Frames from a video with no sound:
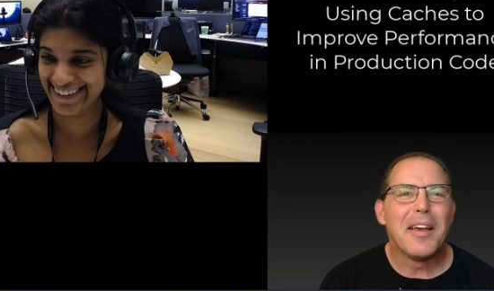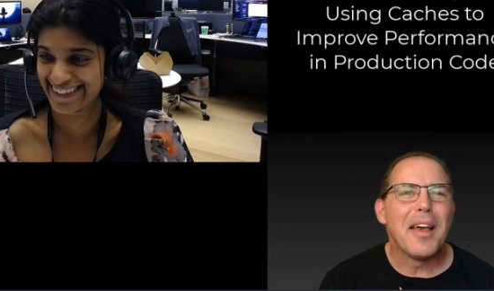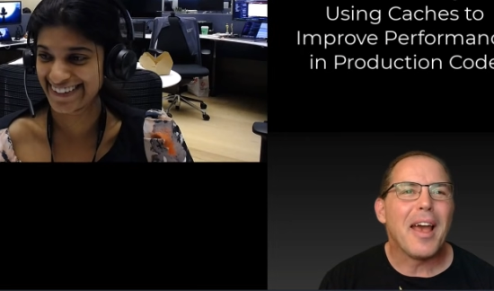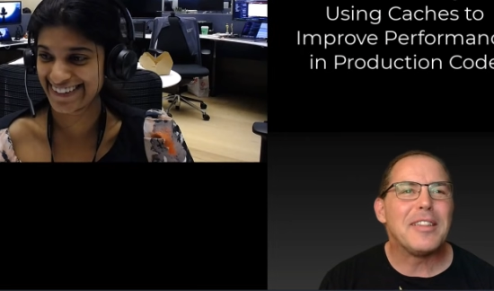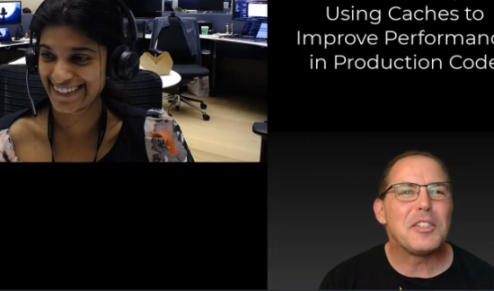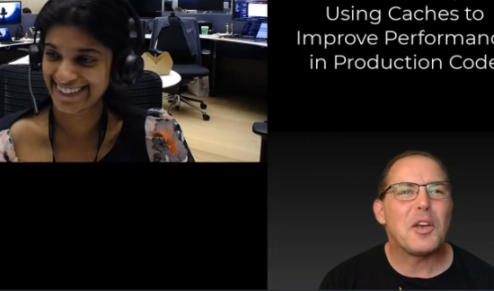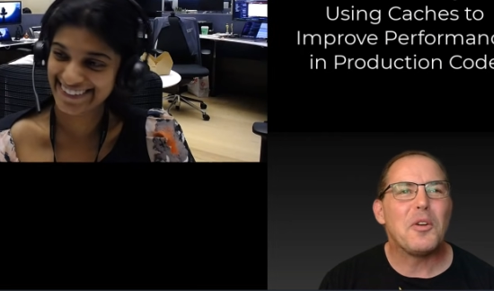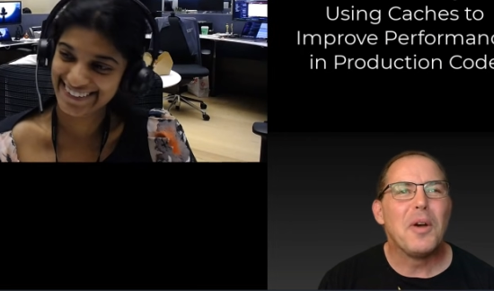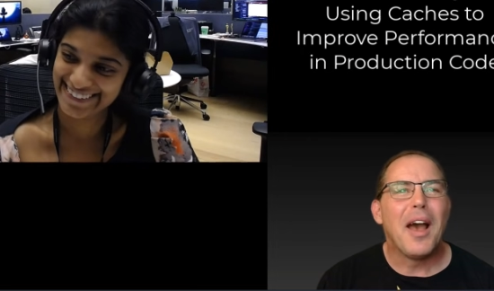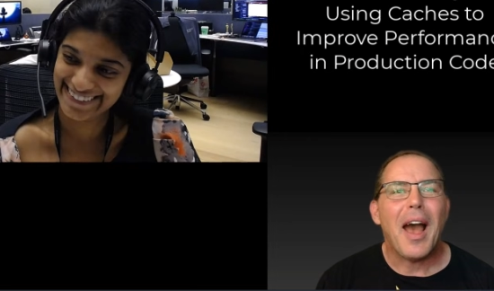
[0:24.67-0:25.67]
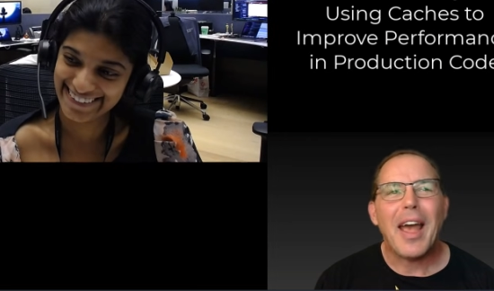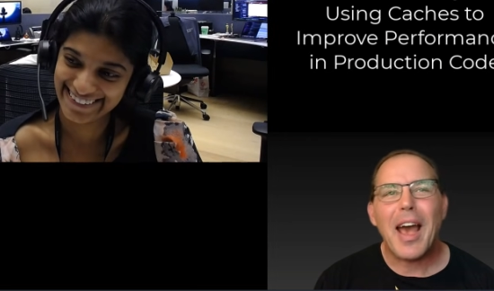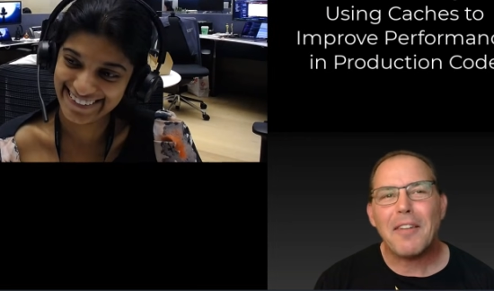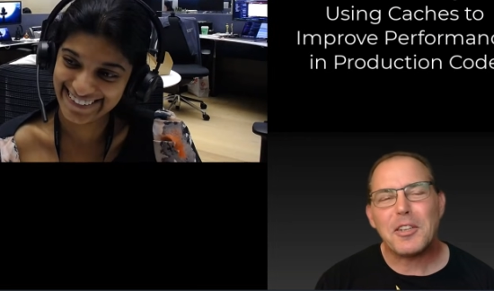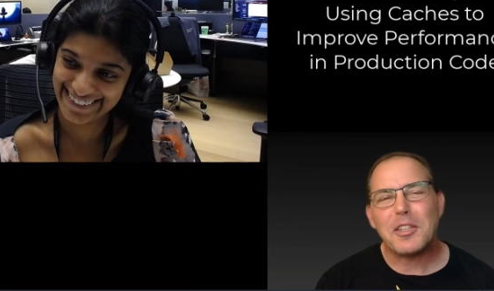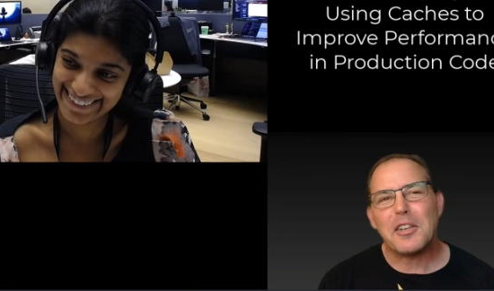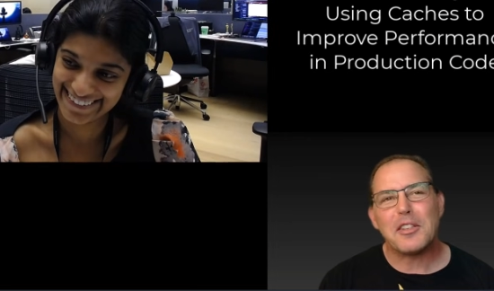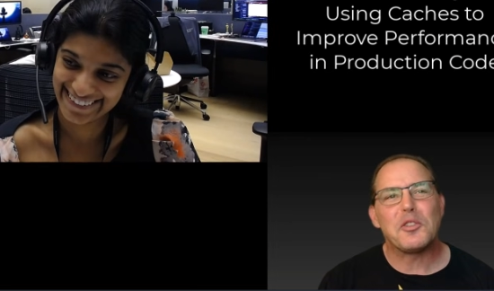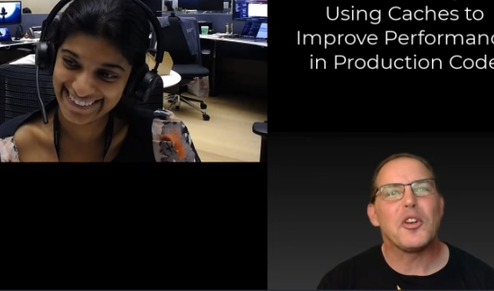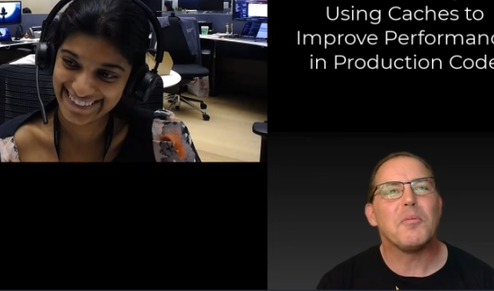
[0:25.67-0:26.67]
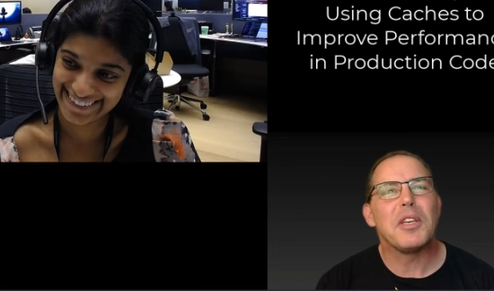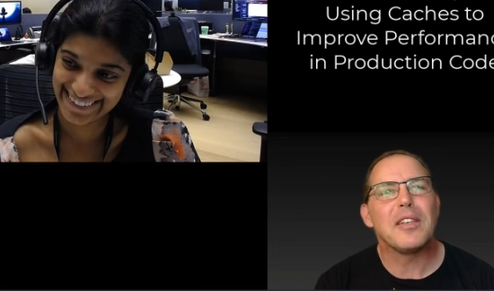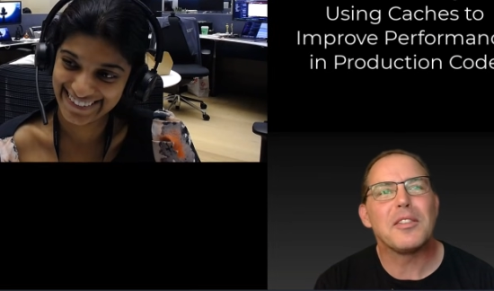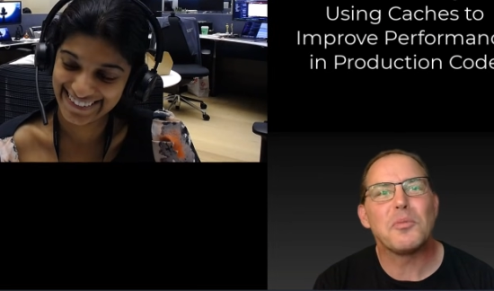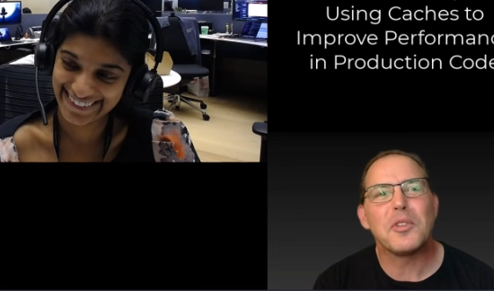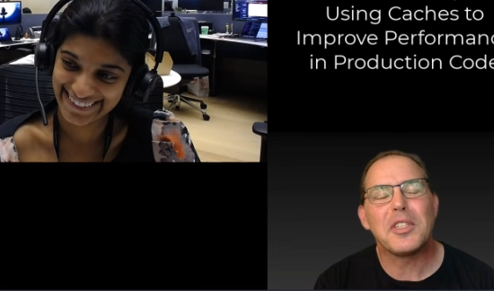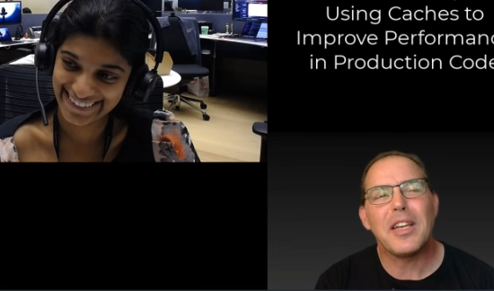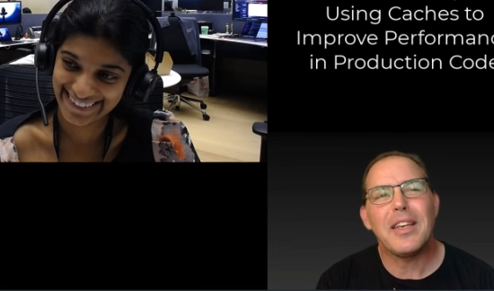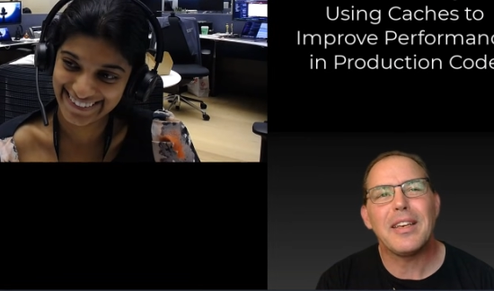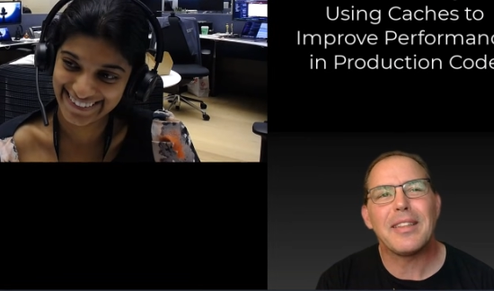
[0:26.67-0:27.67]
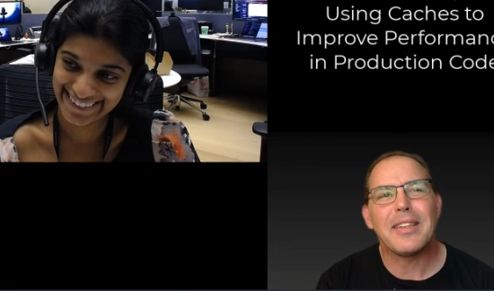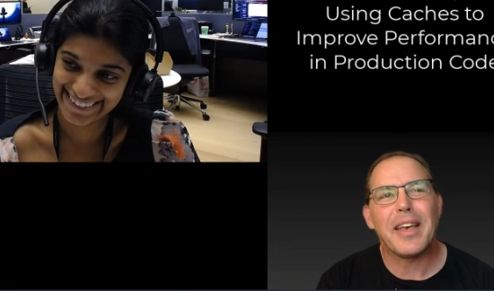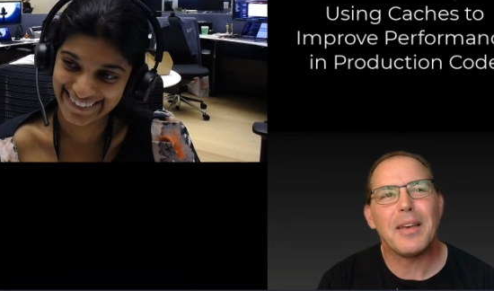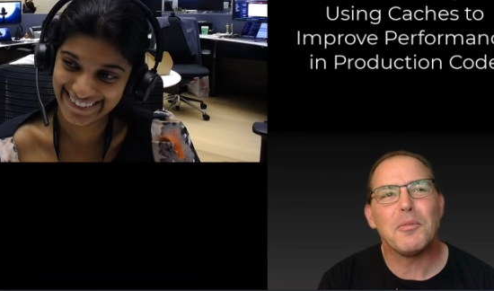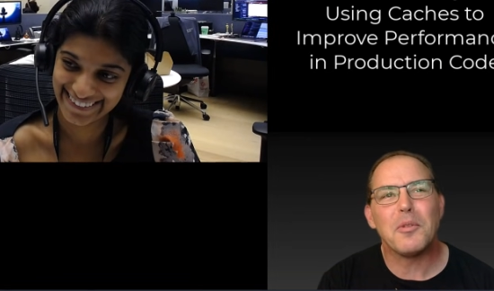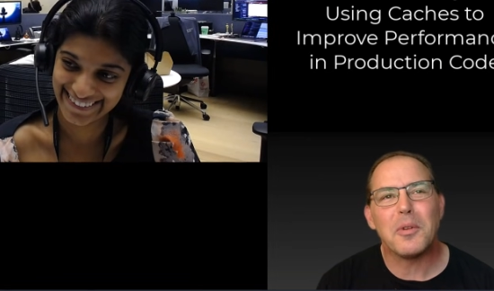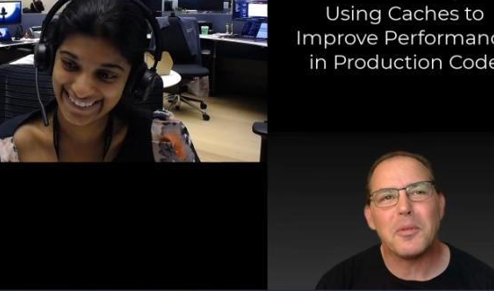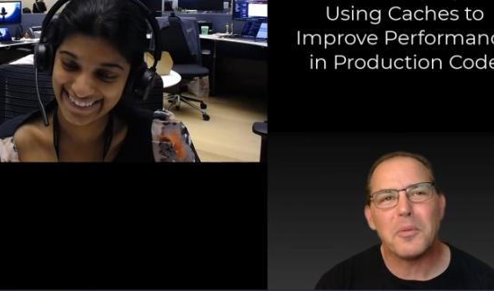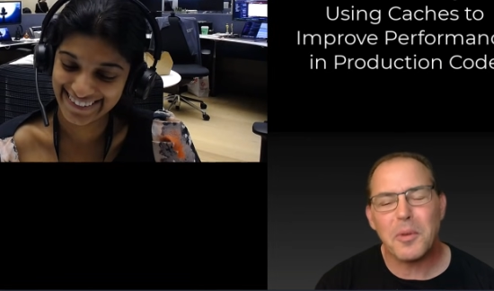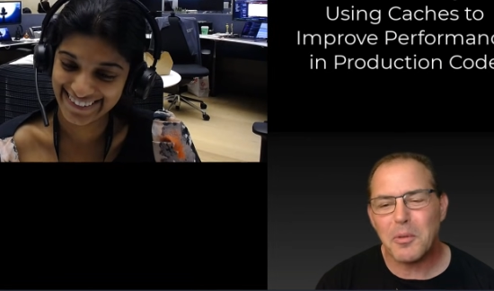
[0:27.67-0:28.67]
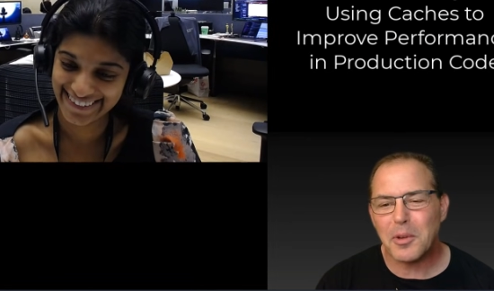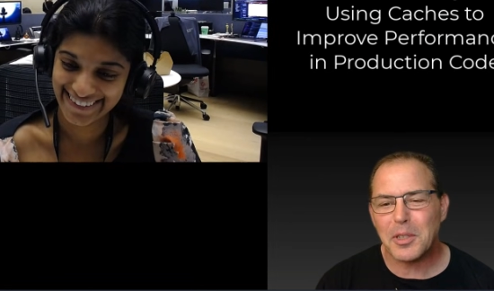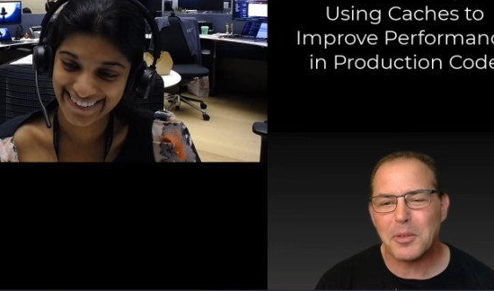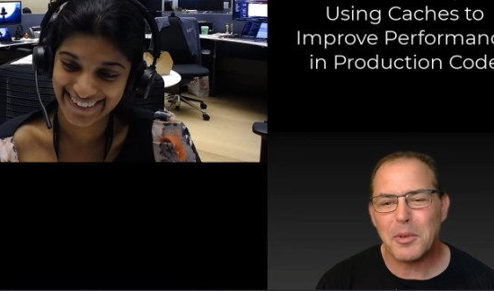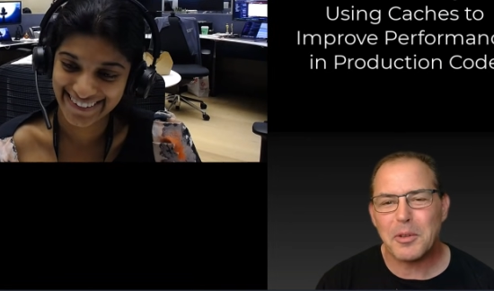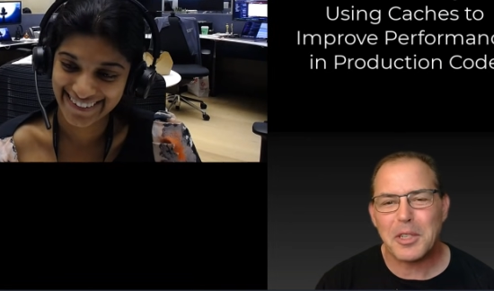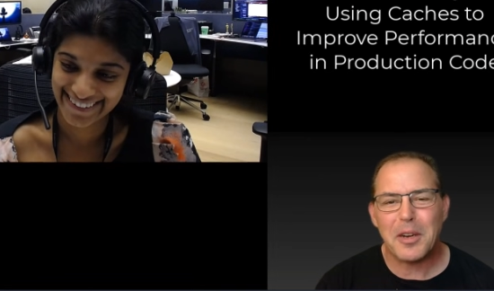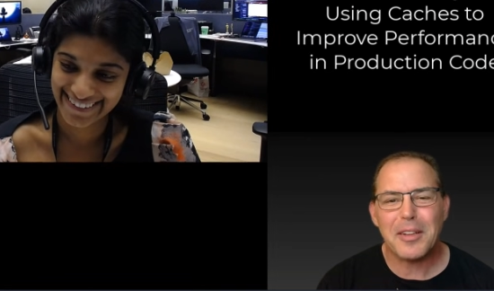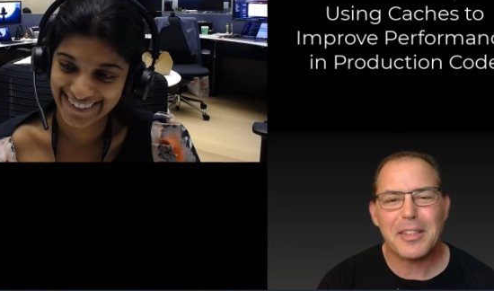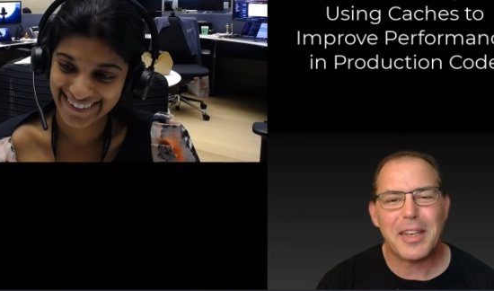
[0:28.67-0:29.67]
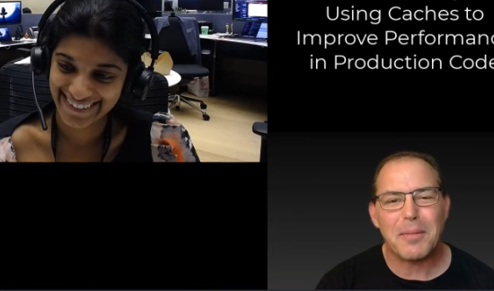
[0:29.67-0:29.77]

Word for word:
Speaker 1: and so I have to share this story because we're sitting at the table. We, we were we were sharing the same